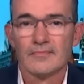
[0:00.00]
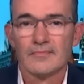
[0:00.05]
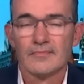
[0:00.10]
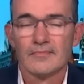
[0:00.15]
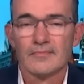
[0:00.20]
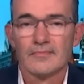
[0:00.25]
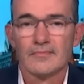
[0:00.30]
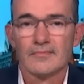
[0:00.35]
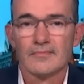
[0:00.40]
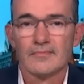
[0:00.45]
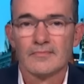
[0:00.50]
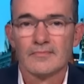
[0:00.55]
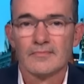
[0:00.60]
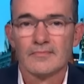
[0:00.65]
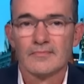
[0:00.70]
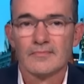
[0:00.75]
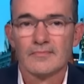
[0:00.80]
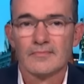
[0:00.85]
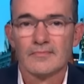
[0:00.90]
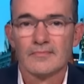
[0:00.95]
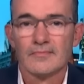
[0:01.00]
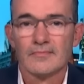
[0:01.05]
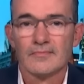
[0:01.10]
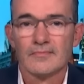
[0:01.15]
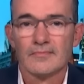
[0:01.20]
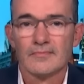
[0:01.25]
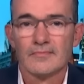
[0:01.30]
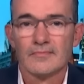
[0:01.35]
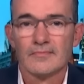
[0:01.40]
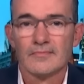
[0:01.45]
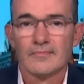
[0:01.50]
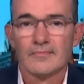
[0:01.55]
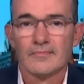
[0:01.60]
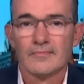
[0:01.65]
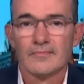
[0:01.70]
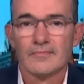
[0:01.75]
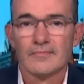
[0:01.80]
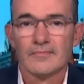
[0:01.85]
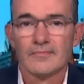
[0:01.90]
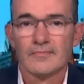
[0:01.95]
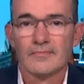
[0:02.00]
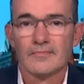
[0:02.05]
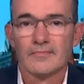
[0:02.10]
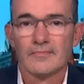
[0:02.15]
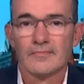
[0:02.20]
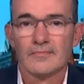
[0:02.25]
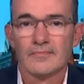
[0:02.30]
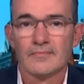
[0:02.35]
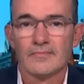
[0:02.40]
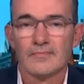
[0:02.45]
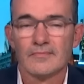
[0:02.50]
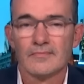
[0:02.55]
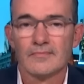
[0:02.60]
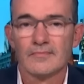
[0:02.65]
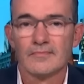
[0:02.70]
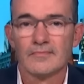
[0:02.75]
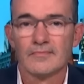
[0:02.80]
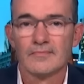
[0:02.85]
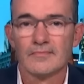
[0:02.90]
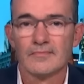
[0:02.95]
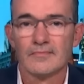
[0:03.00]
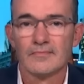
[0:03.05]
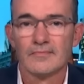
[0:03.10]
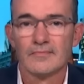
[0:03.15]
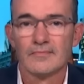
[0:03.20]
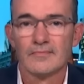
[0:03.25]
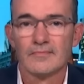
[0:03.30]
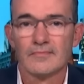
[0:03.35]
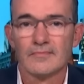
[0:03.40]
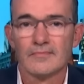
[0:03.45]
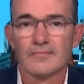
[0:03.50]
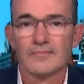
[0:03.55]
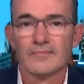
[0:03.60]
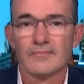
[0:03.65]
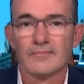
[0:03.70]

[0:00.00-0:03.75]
The person shown says nothing.